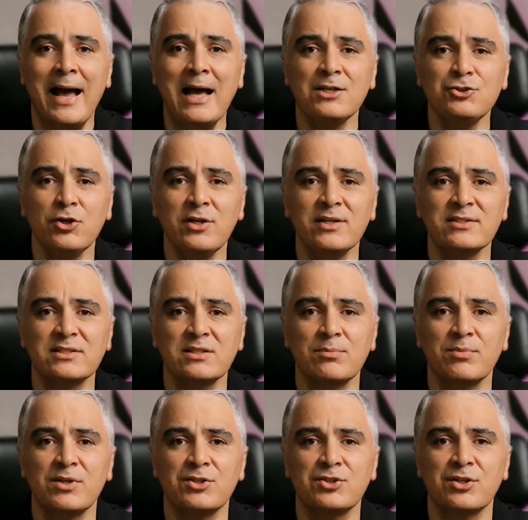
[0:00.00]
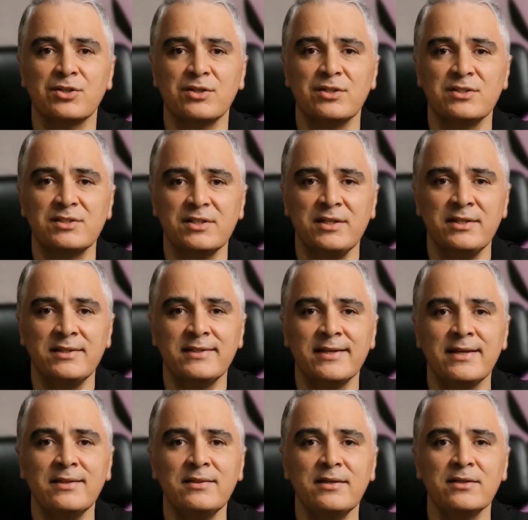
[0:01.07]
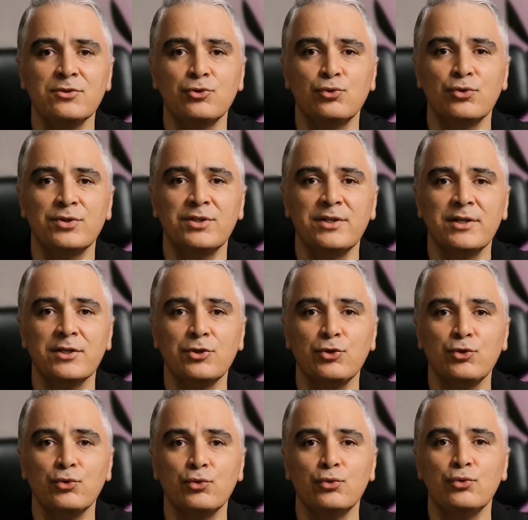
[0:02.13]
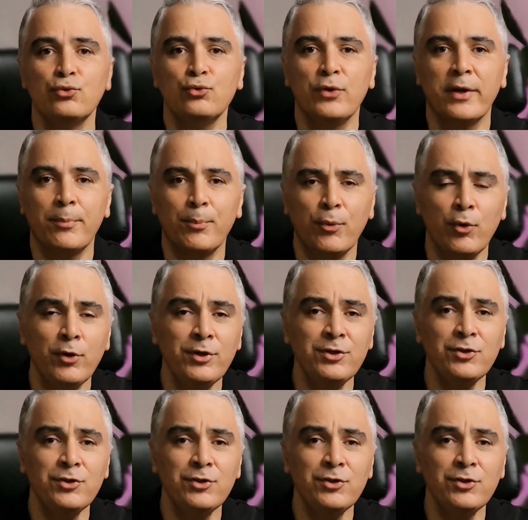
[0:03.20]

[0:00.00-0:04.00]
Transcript: agile estimation is intended to get you to a point